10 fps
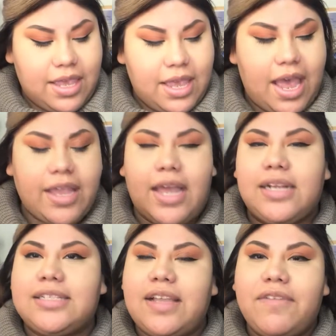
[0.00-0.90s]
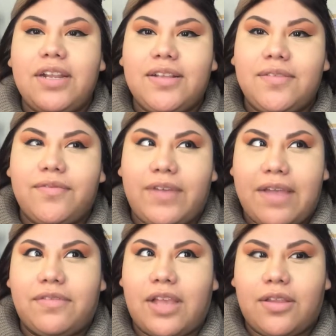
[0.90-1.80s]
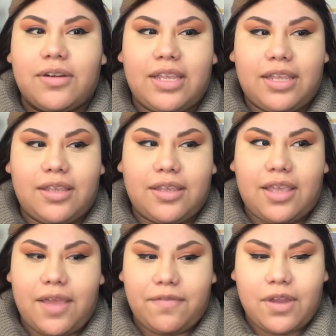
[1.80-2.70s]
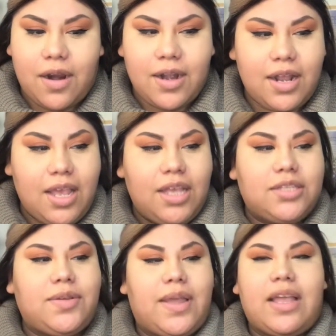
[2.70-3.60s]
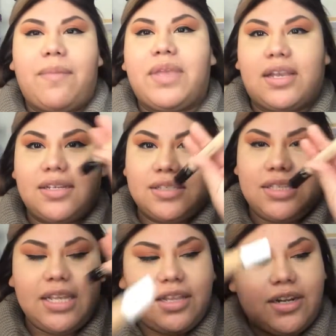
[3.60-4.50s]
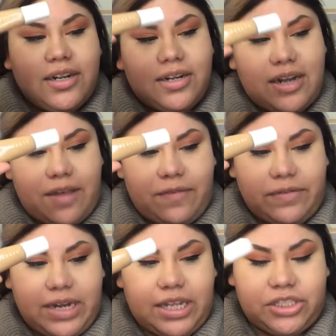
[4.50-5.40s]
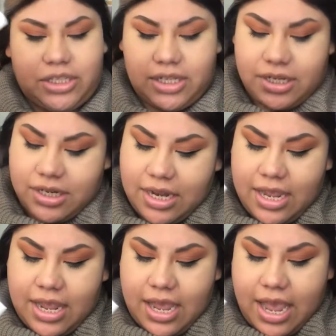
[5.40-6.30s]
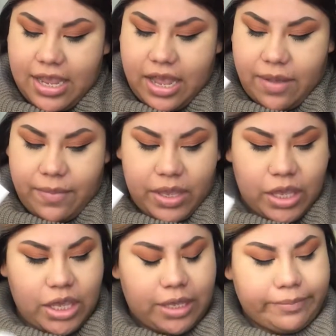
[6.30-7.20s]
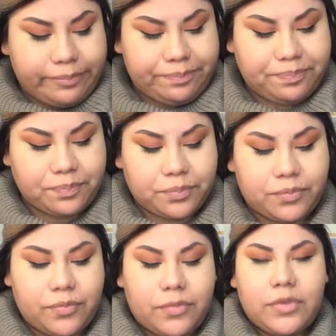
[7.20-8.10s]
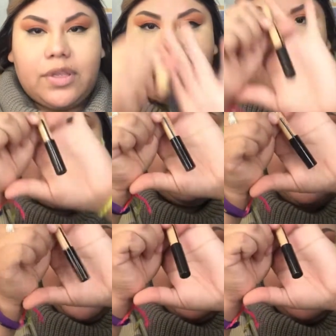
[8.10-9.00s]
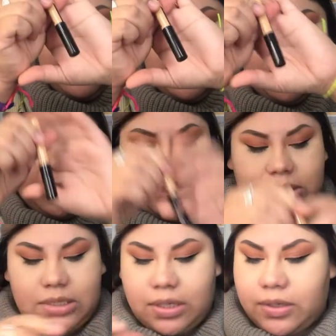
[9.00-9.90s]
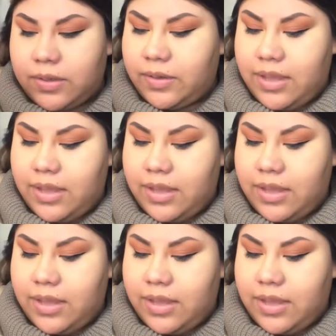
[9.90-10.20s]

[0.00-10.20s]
I got a $75 gift card, so I got me a concealer, a foundation, I got me an eyeliner pencil,